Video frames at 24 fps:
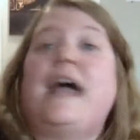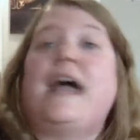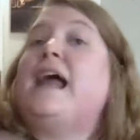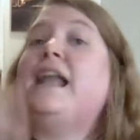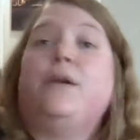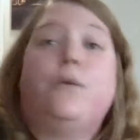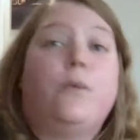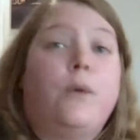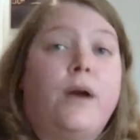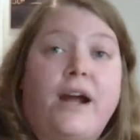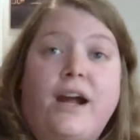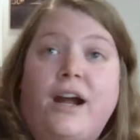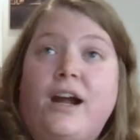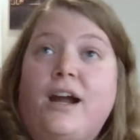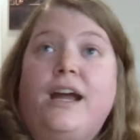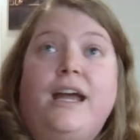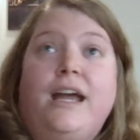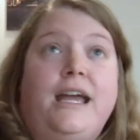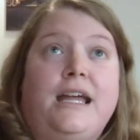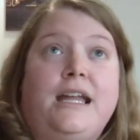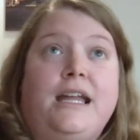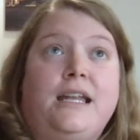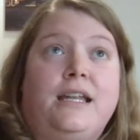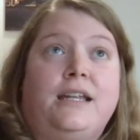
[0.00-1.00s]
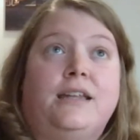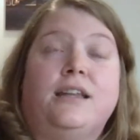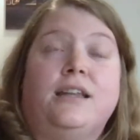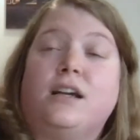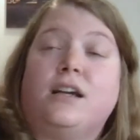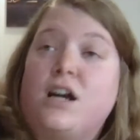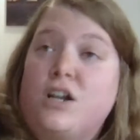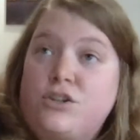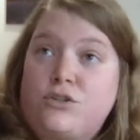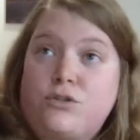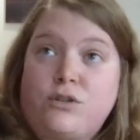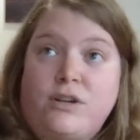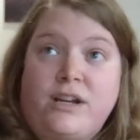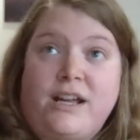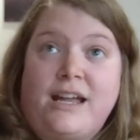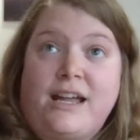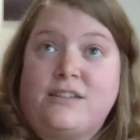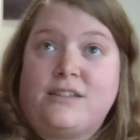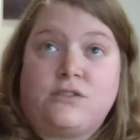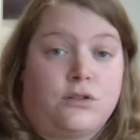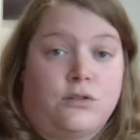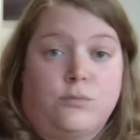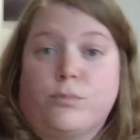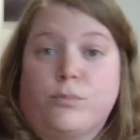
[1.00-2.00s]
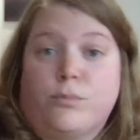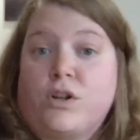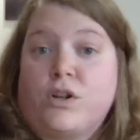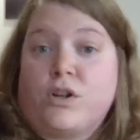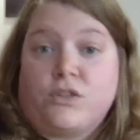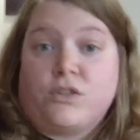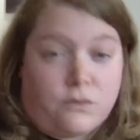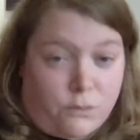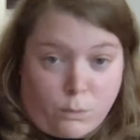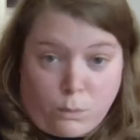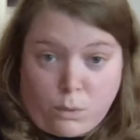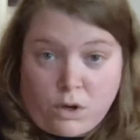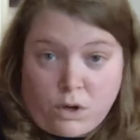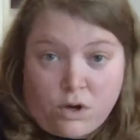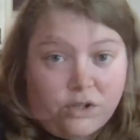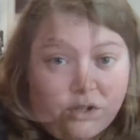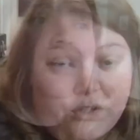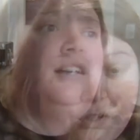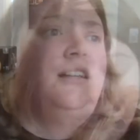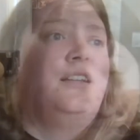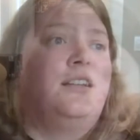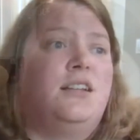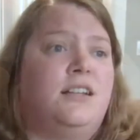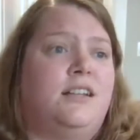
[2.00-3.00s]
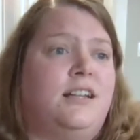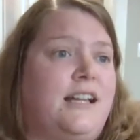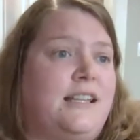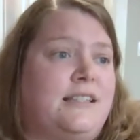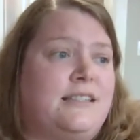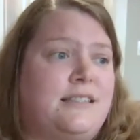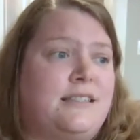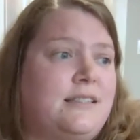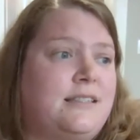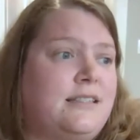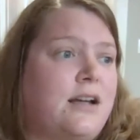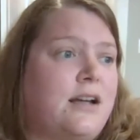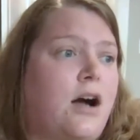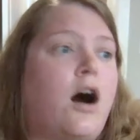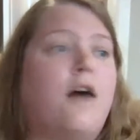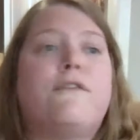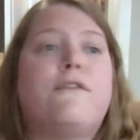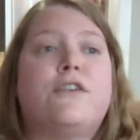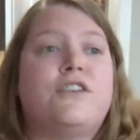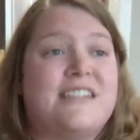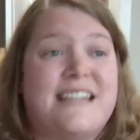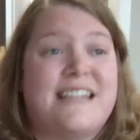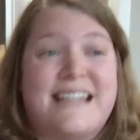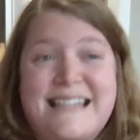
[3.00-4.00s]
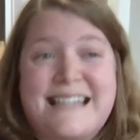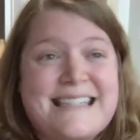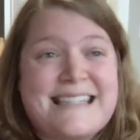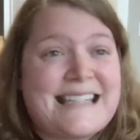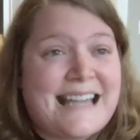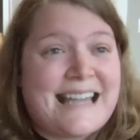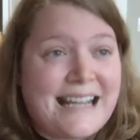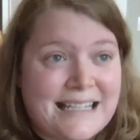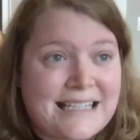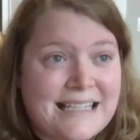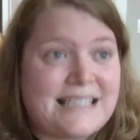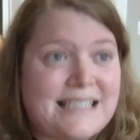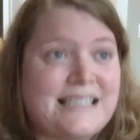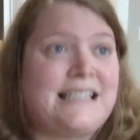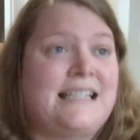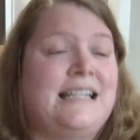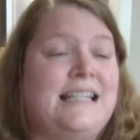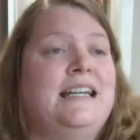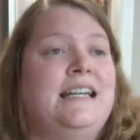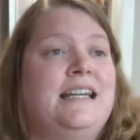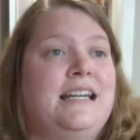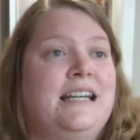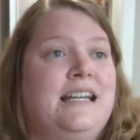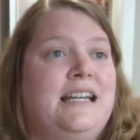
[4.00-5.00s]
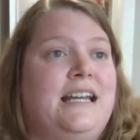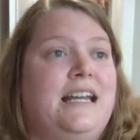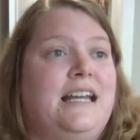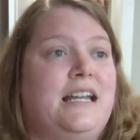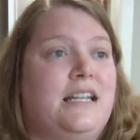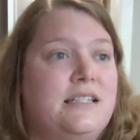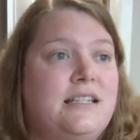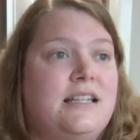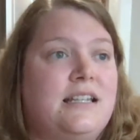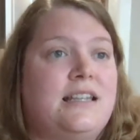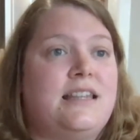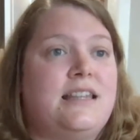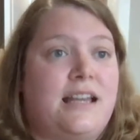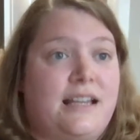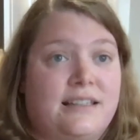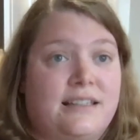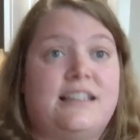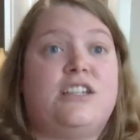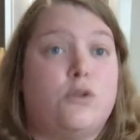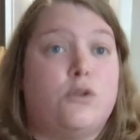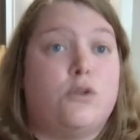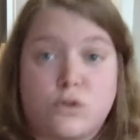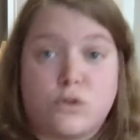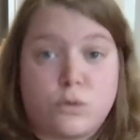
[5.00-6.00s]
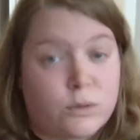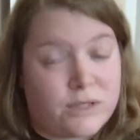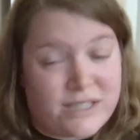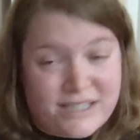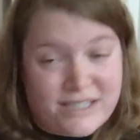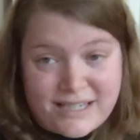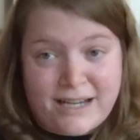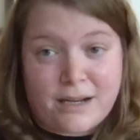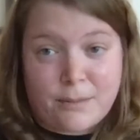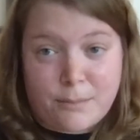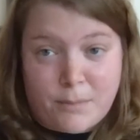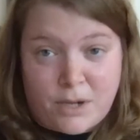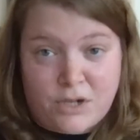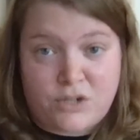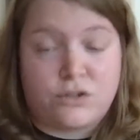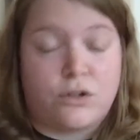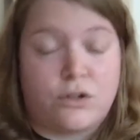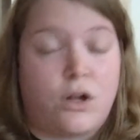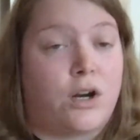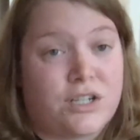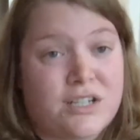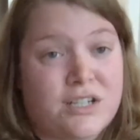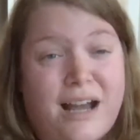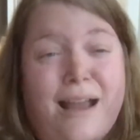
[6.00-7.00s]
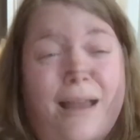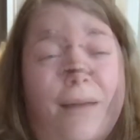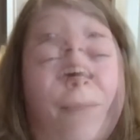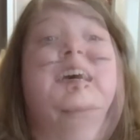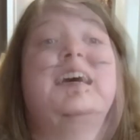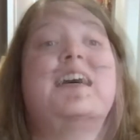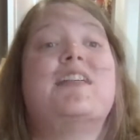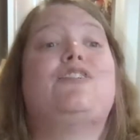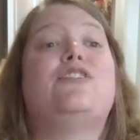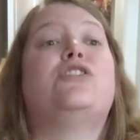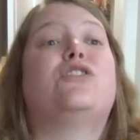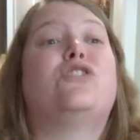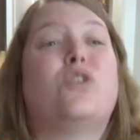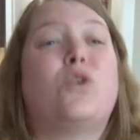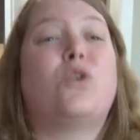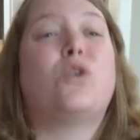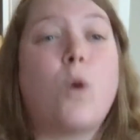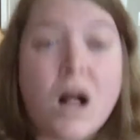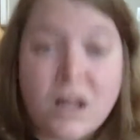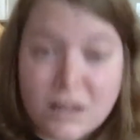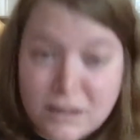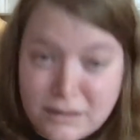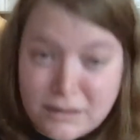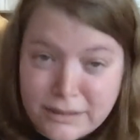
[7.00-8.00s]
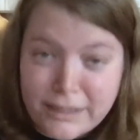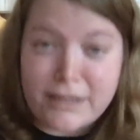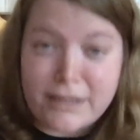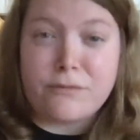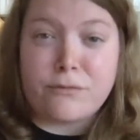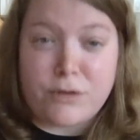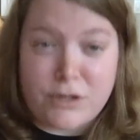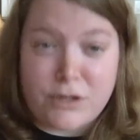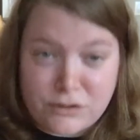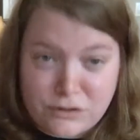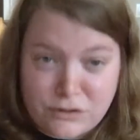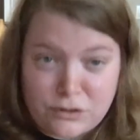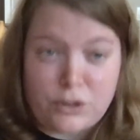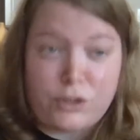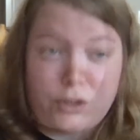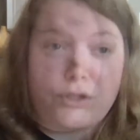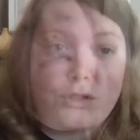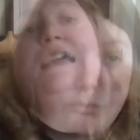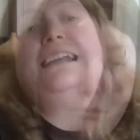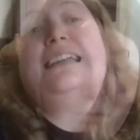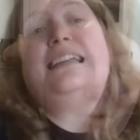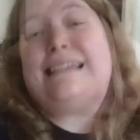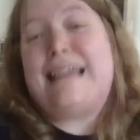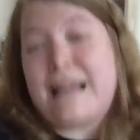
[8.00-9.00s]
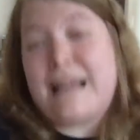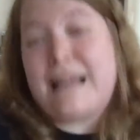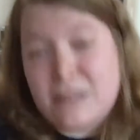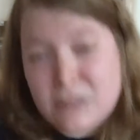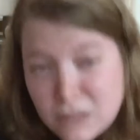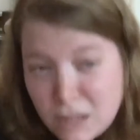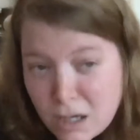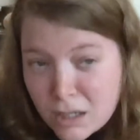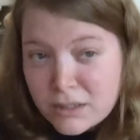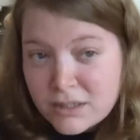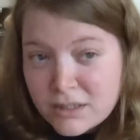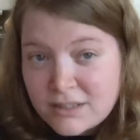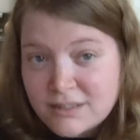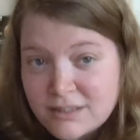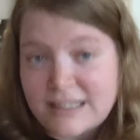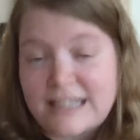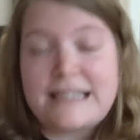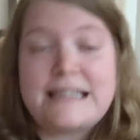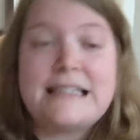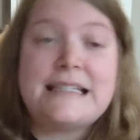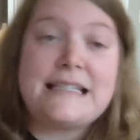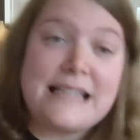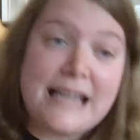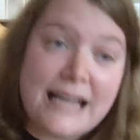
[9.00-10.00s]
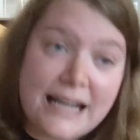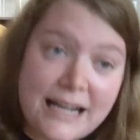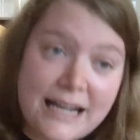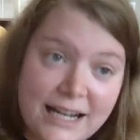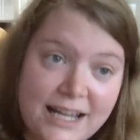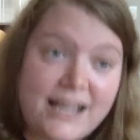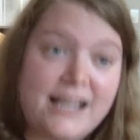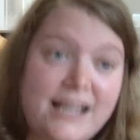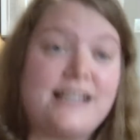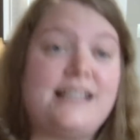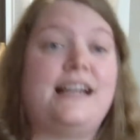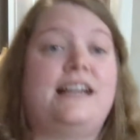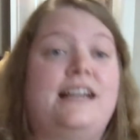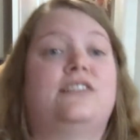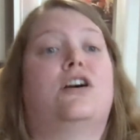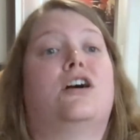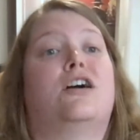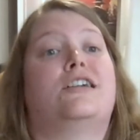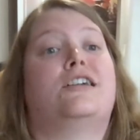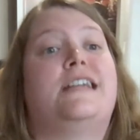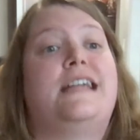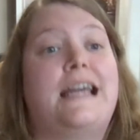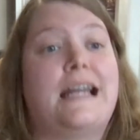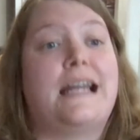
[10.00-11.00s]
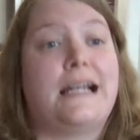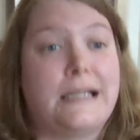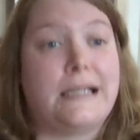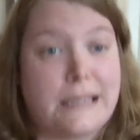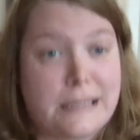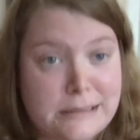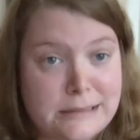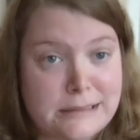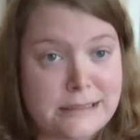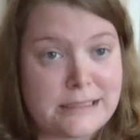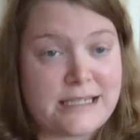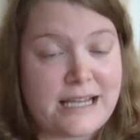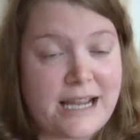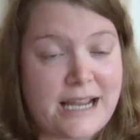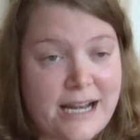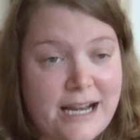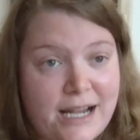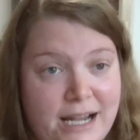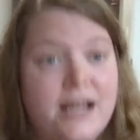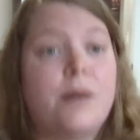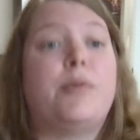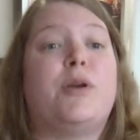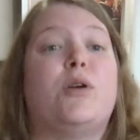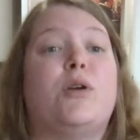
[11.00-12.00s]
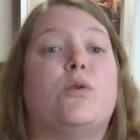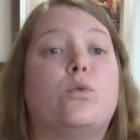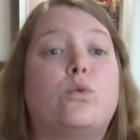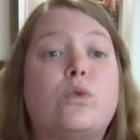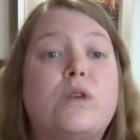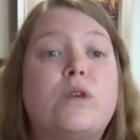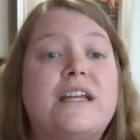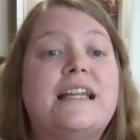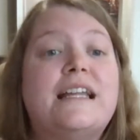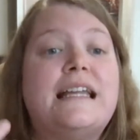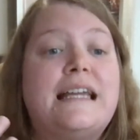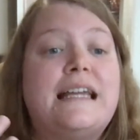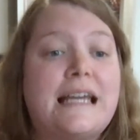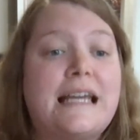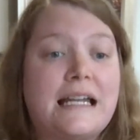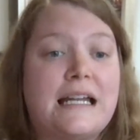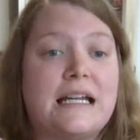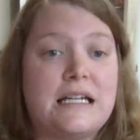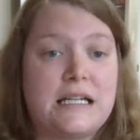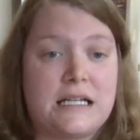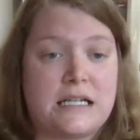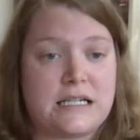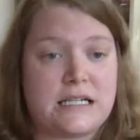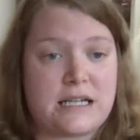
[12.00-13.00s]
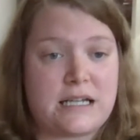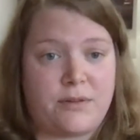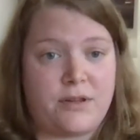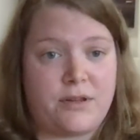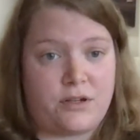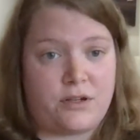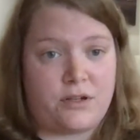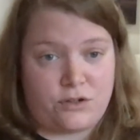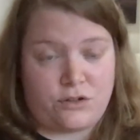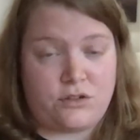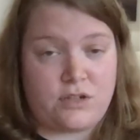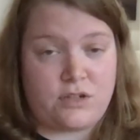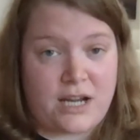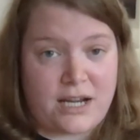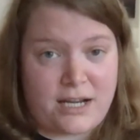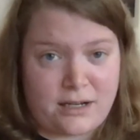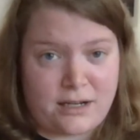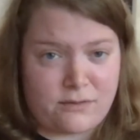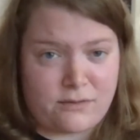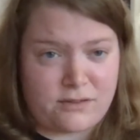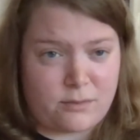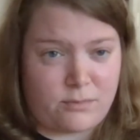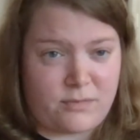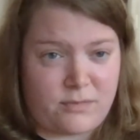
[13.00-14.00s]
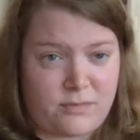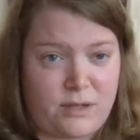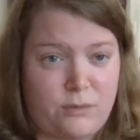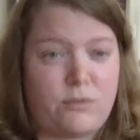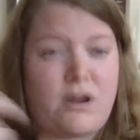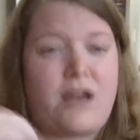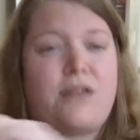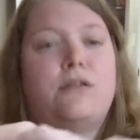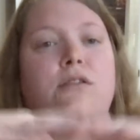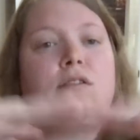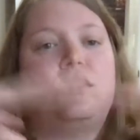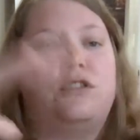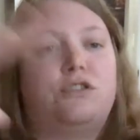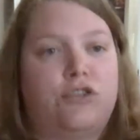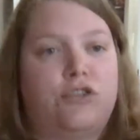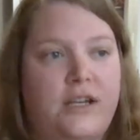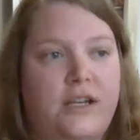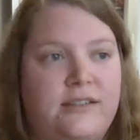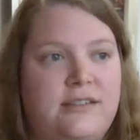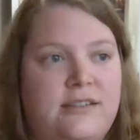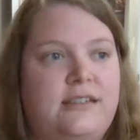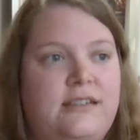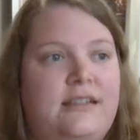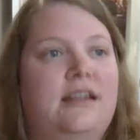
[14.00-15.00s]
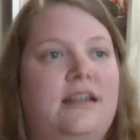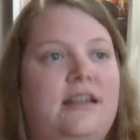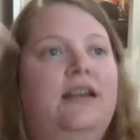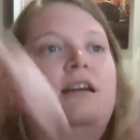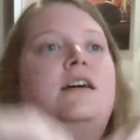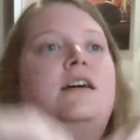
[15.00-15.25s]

anywhere in the country and certain parts of the world. It offers insights into things that usually take a much longer time. There's also qualitative research. It takes longer to collect the data. It takes longer to analyze the data. You're really getting an in-depth understanding of something rather than just